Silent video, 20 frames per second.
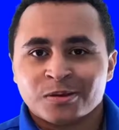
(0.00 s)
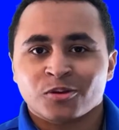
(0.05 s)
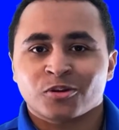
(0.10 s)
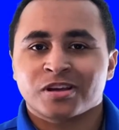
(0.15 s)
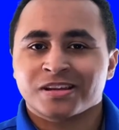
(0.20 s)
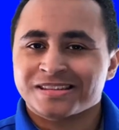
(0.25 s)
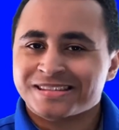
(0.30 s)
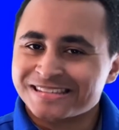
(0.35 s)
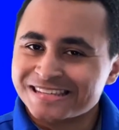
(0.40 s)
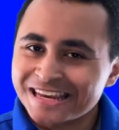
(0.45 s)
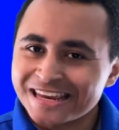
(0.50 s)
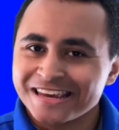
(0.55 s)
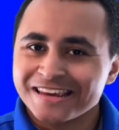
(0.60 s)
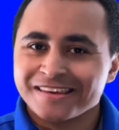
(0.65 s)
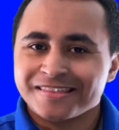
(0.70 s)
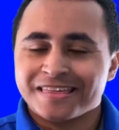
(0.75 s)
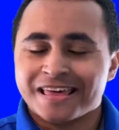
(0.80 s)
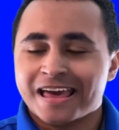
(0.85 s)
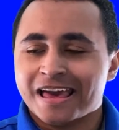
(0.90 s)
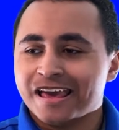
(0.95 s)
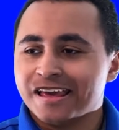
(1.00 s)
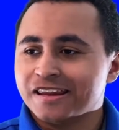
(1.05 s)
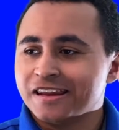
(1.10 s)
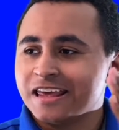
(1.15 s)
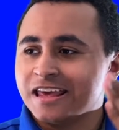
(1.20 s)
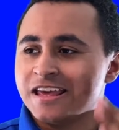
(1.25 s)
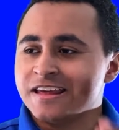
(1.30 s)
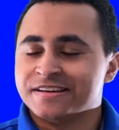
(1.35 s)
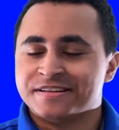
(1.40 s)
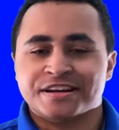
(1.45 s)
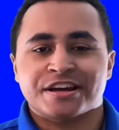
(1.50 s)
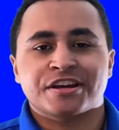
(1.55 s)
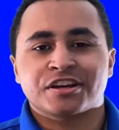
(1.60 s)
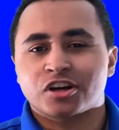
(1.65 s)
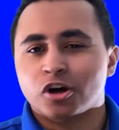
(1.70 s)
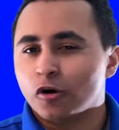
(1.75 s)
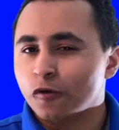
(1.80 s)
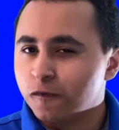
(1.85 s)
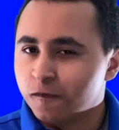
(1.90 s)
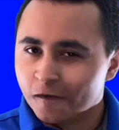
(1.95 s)
You can see that it didn't
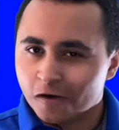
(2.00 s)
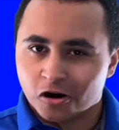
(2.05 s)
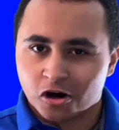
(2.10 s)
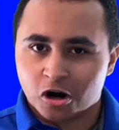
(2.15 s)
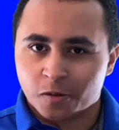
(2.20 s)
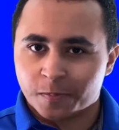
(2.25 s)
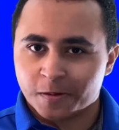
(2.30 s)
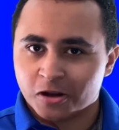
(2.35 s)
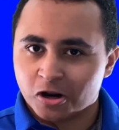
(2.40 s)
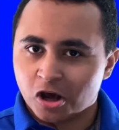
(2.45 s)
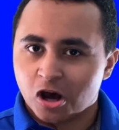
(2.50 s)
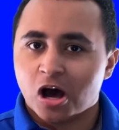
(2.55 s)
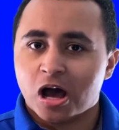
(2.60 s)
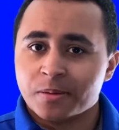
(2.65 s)
go far up at all.